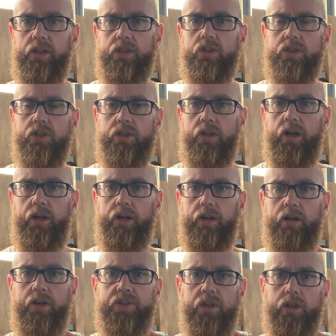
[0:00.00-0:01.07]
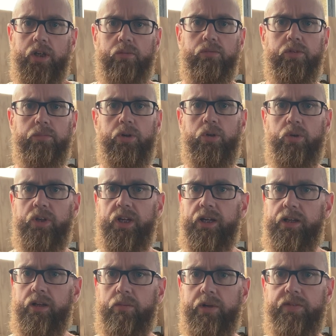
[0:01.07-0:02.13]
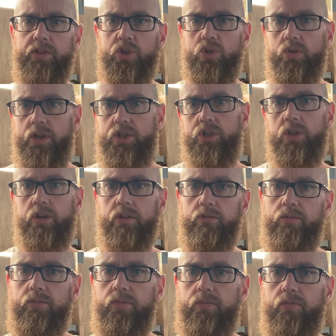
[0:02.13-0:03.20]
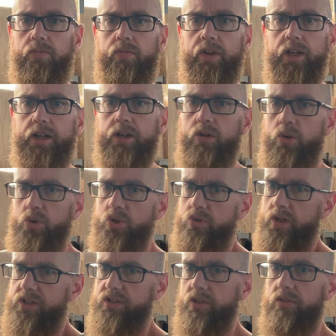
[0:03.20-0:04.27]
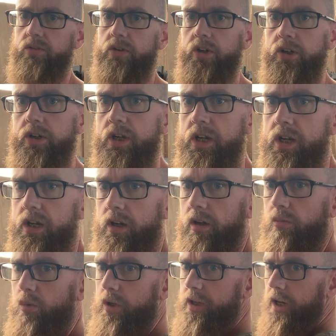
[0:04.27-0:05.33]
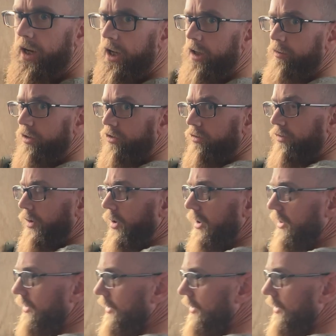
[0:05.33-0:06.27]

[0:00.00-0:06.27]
just nice and comfortable. Get a little bit of a stretch on, feel it all stretching through. And what you're aiming to find